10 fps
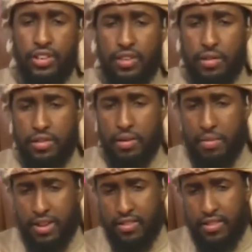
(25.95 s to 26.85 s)
It's a
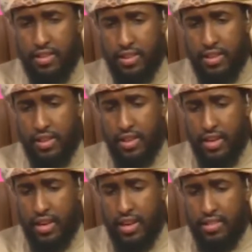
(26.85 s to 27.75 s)
must.
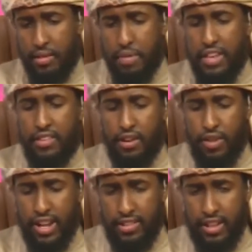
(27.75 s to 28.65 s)
It's a
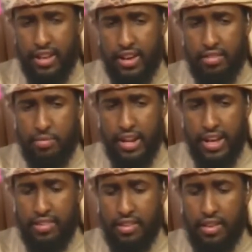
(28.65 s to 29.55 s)
basic right that the husband
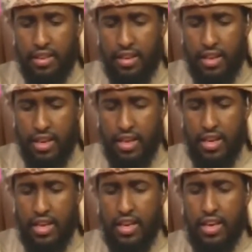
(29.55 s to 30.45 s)
has.
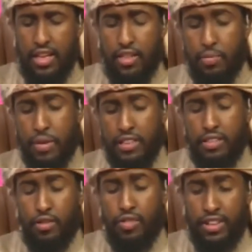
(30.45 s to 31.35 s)
The
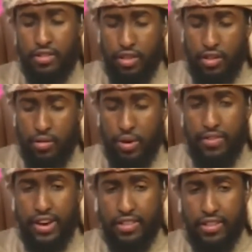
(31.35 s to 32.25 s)
basic rights that the
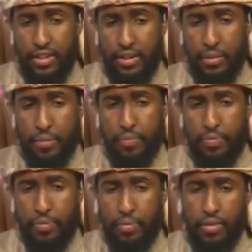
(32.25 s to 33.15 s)
wife has.
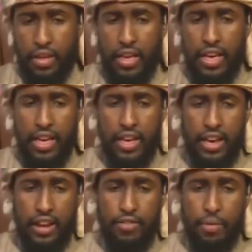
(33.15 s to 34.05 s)

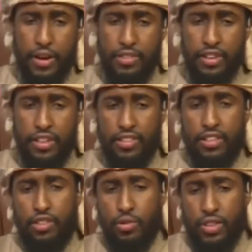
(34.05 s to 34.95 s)
And if the person
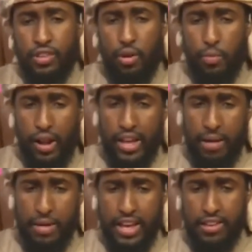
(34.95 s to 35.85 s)
doesn't do it, Yawm
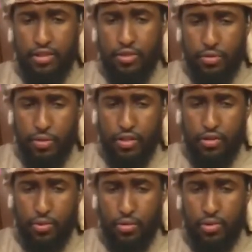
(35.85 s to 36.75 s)
al-Qiyamah, he has to respond
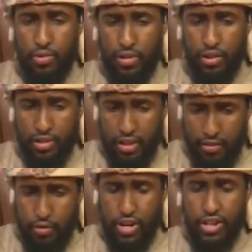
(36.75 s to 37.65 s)
to
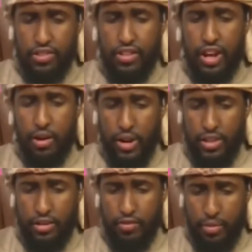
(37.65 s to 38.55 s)
tough questions that are
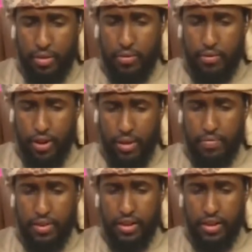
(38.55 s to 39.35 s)
awaiting from him, for him.